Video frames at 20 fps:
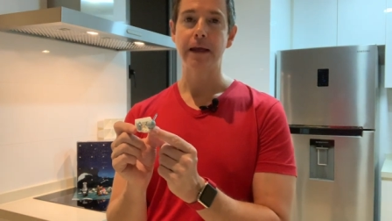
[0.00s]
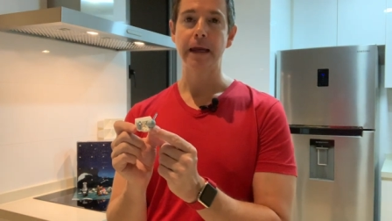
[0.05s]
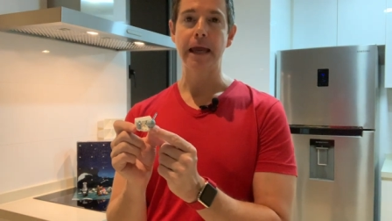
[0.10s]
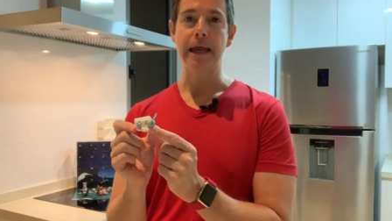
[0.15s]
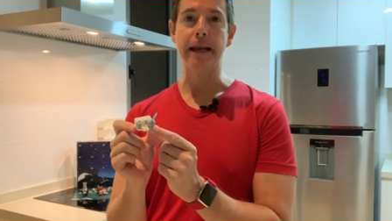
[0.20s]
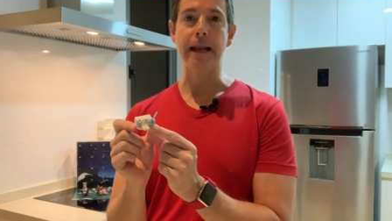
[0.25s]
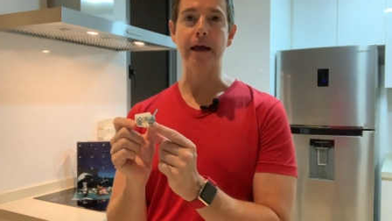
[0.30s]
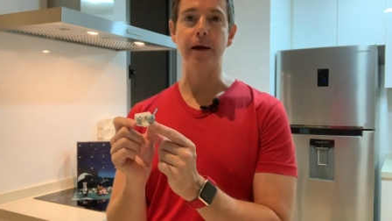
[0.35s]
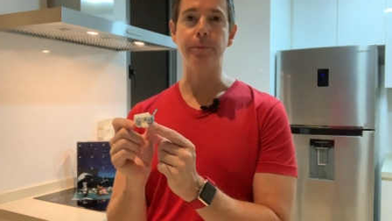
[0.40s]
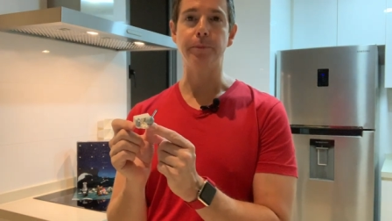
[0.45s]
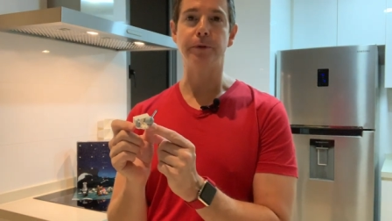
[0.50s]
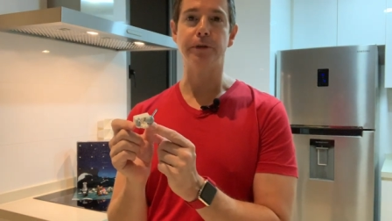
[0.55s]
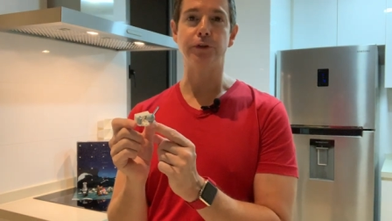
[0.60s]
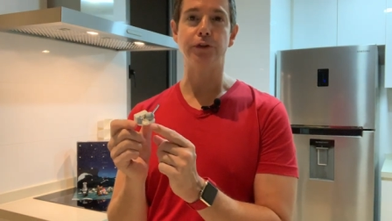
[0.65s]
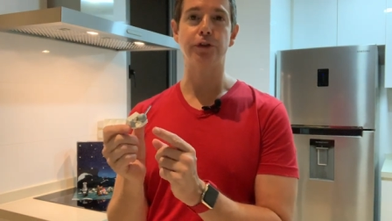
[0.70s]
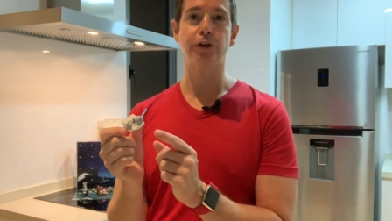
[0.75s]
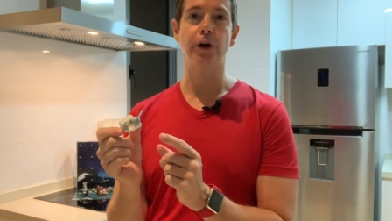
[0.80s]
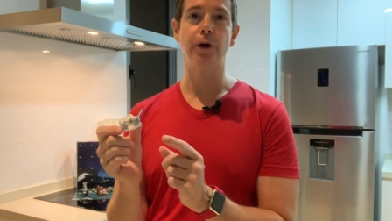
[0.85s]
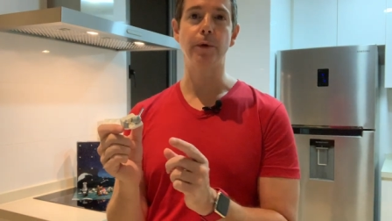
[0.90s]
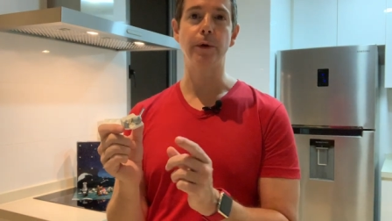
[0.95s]
And I'll be
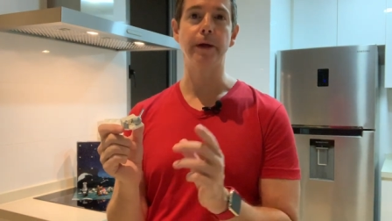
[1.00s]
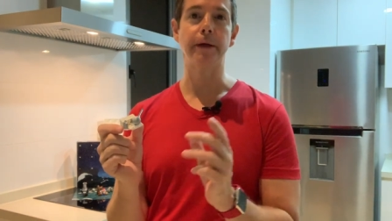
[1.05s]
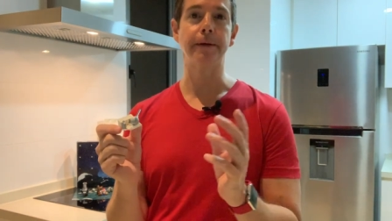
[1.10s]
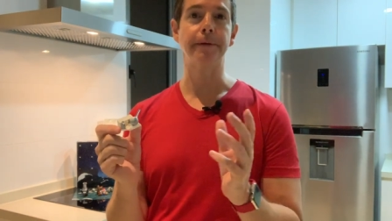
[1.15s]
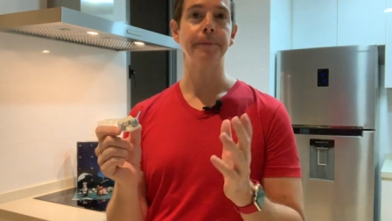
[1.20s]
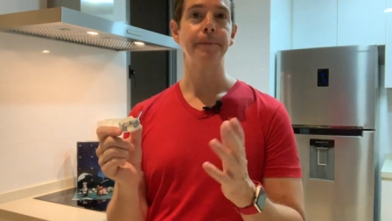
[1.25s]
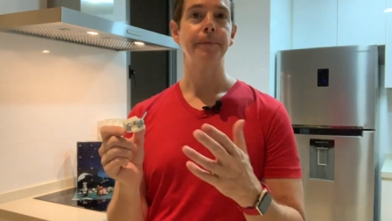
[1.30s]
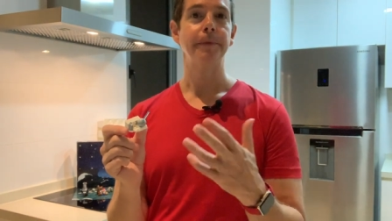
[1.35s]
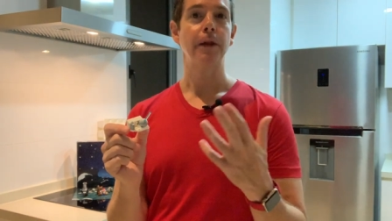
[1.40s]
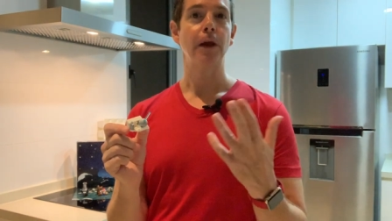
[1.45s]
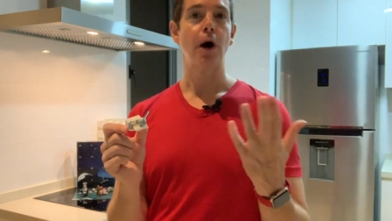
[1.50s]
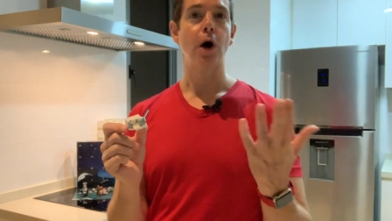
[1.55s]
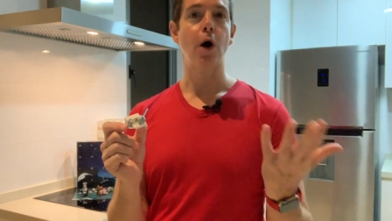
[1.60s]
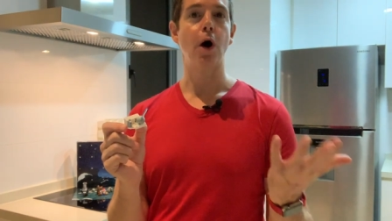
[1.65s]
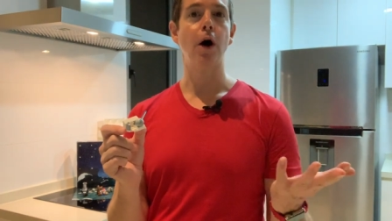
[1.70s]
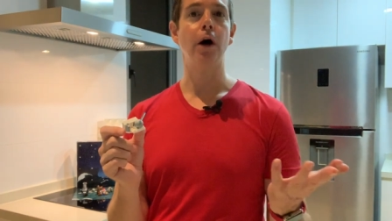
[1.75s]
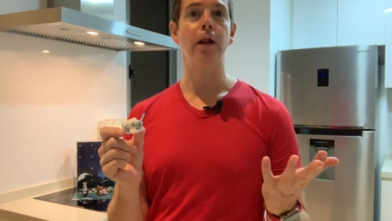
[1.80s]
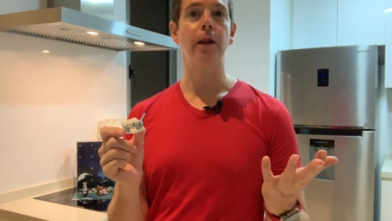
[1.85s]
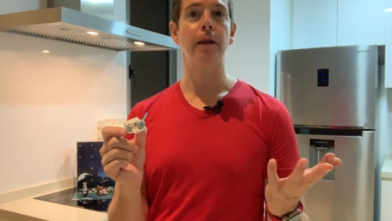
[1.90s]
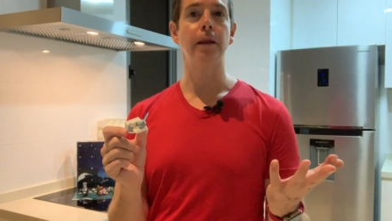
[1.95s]
showing
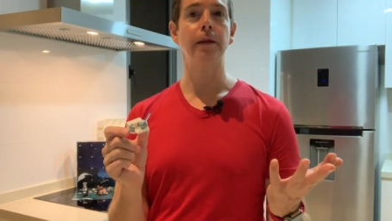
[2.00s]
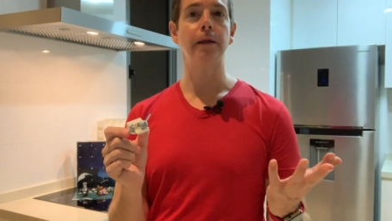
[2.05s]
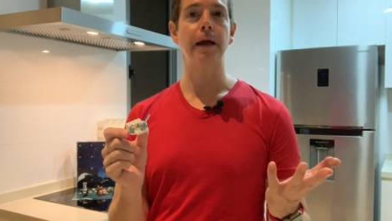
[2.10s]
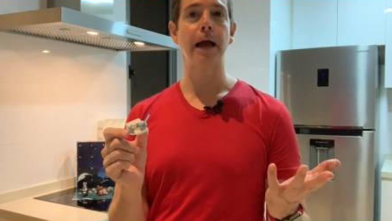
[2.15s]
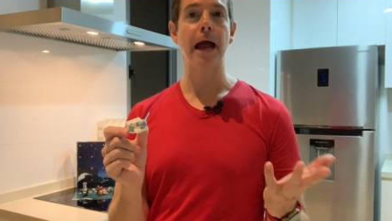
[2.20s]
all